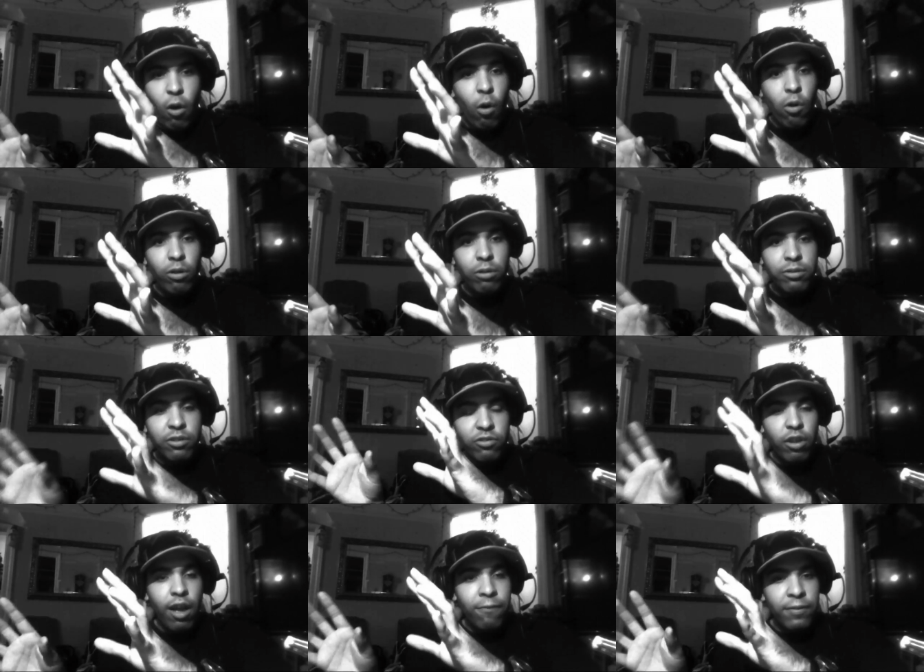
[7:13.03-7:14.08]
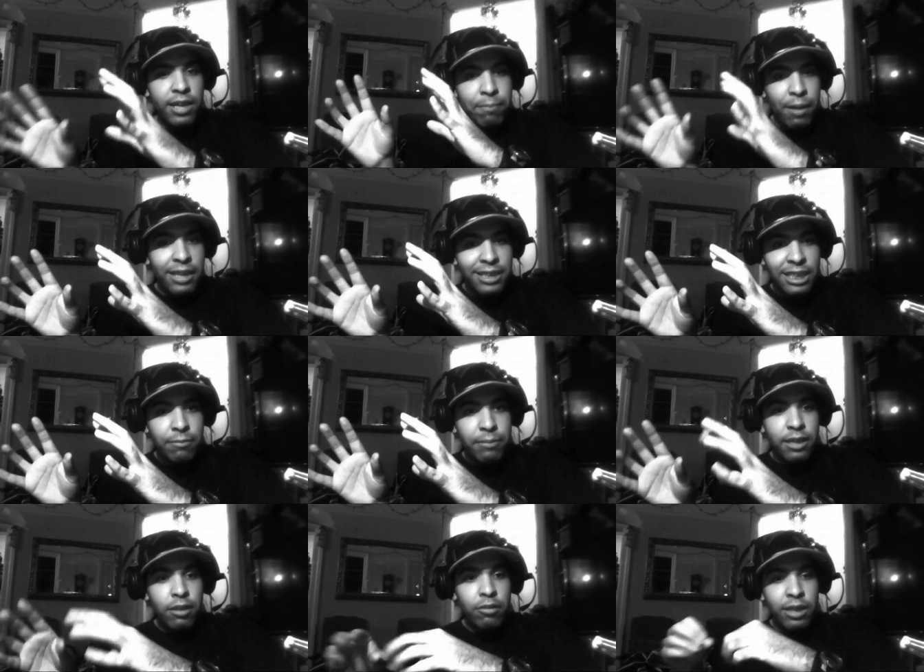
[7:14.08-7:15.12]
all the stuff in my
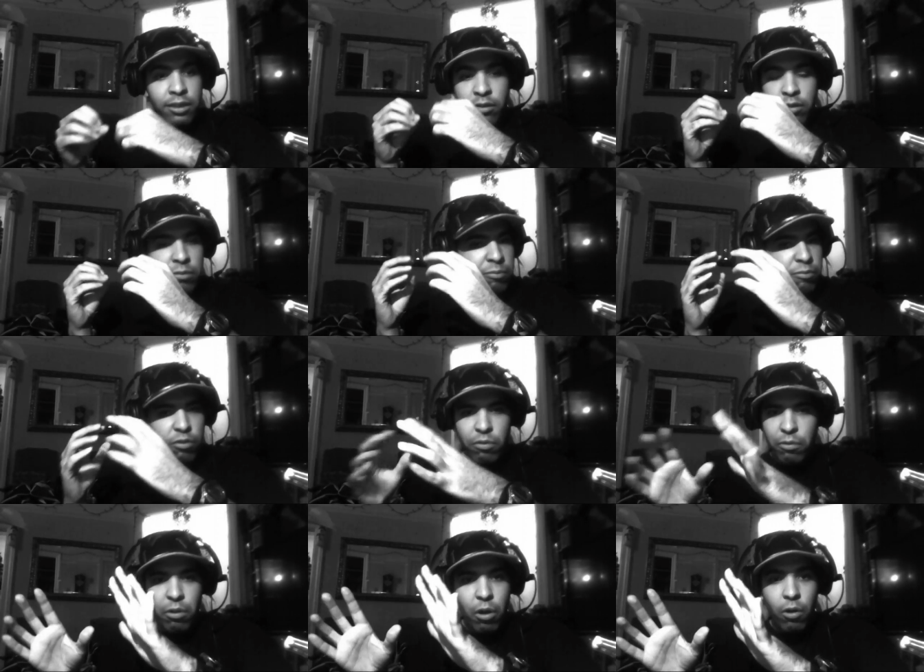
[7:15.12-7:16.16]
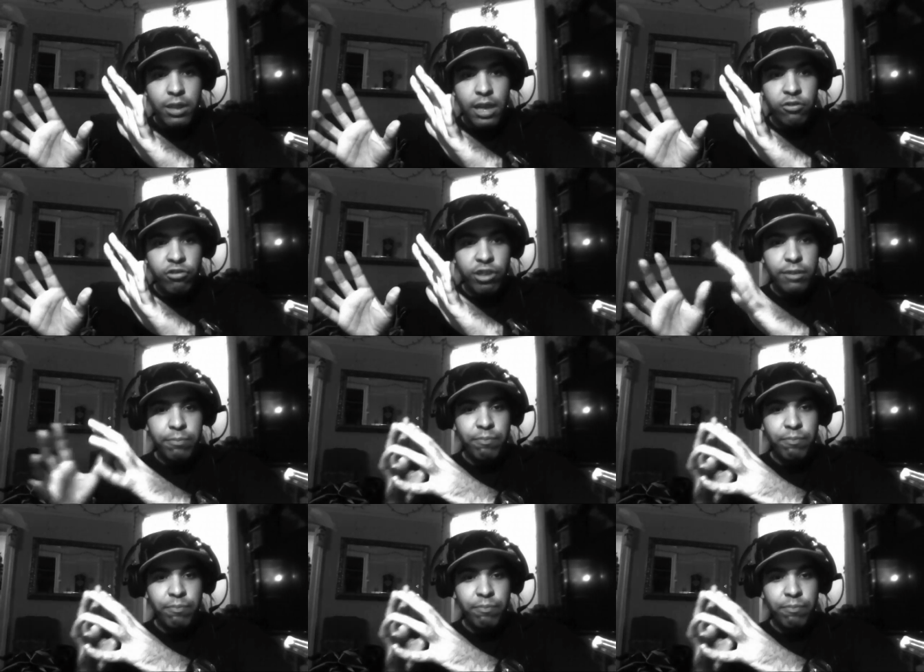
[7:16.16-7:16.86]
email and all that shit,